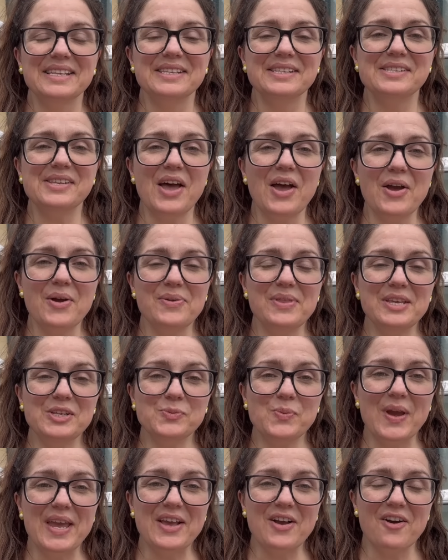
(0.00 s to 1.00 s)
So this
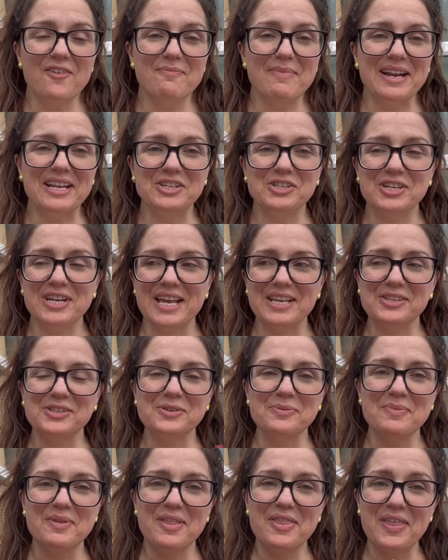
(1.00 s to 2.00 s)
week I've managed to get
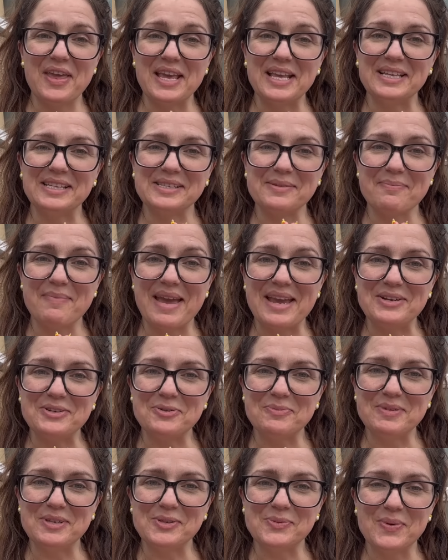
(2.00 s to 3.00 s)
some things made
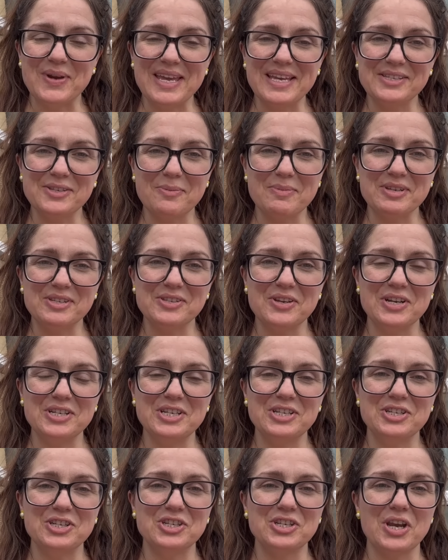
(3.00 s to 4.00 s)
up this week, so I'm
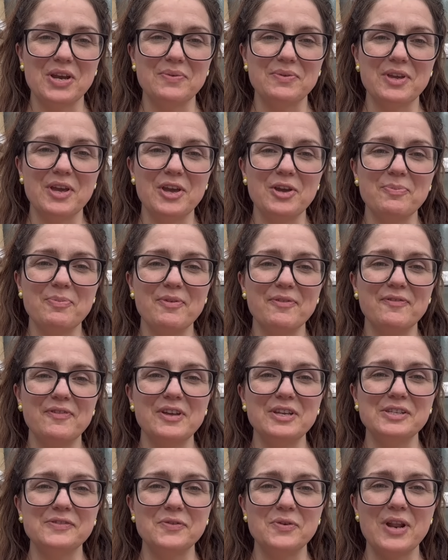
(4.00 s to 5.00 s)
excited to show you. But
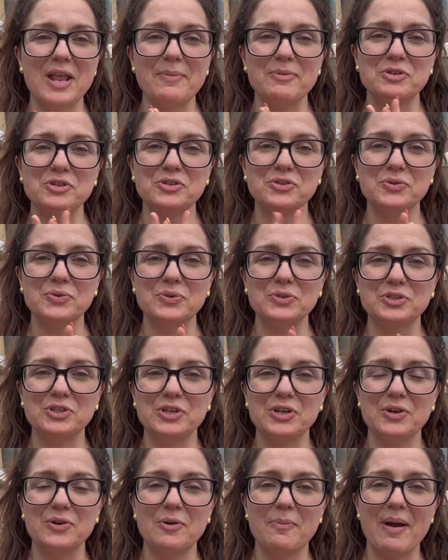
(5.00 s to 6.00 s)
first of all, let me just talk to
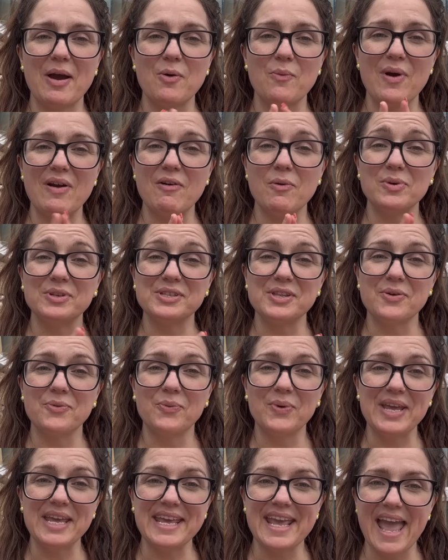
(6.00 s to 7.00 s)
you about where I was at the
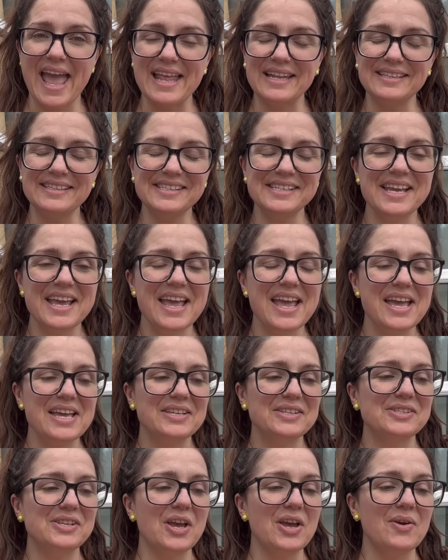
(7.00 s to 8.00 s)
weekend.
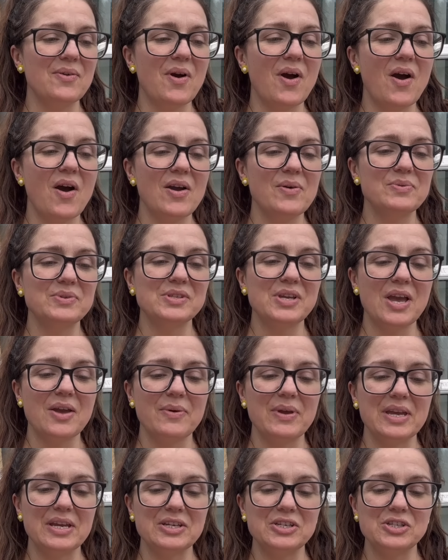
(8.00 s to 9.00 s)
So I was
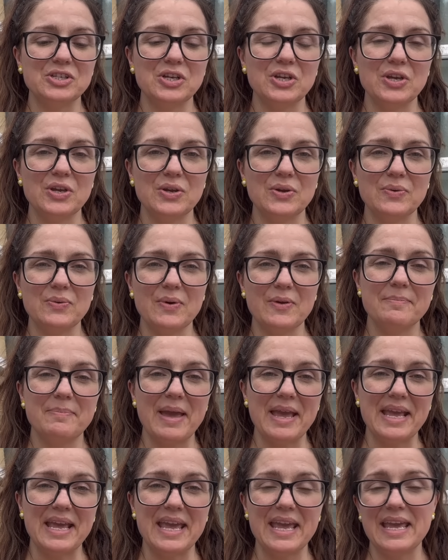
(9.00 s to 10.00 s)
going to
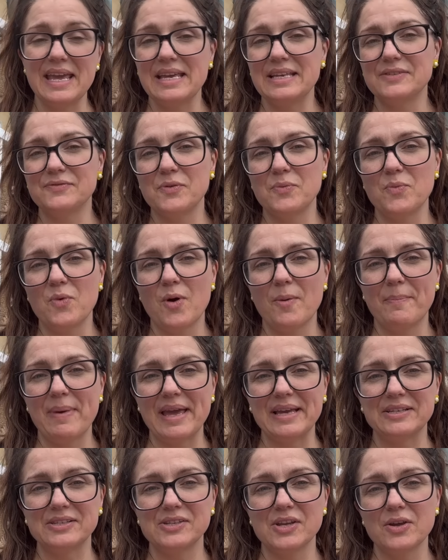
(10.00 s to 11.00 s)
Becky's from What
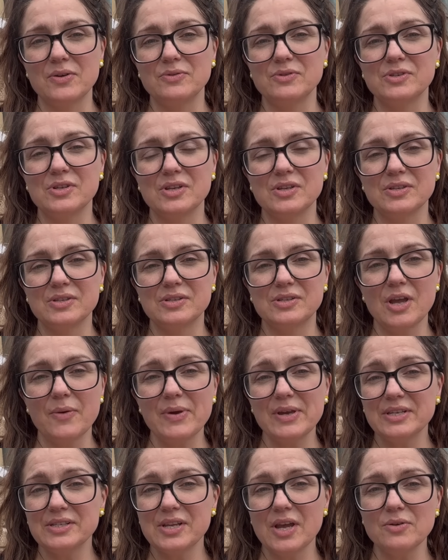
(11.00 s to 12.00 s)
Beck Sews
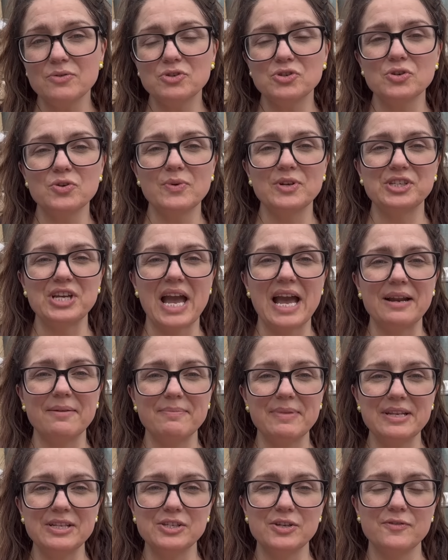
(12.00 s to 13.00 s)
Sewing Social, which I hadn't
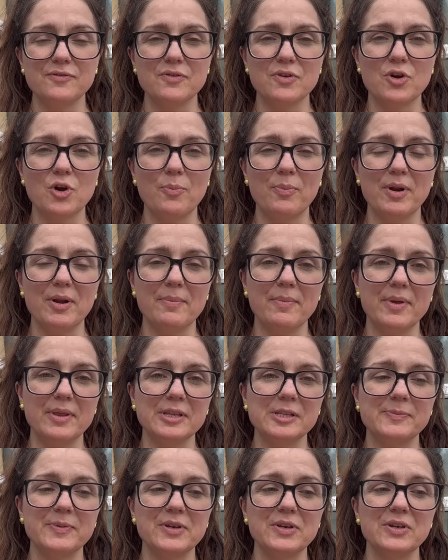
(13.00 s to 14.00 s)
been to for a couple of
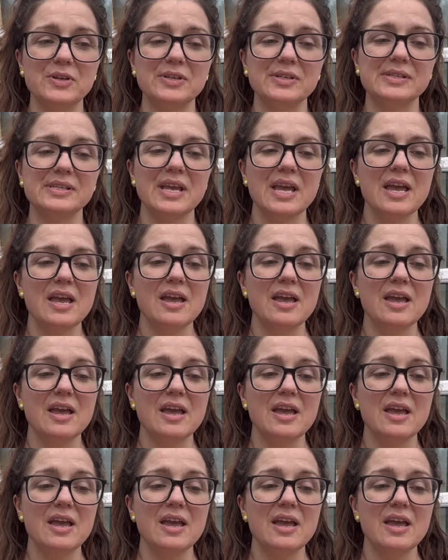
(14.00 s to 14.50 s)
months because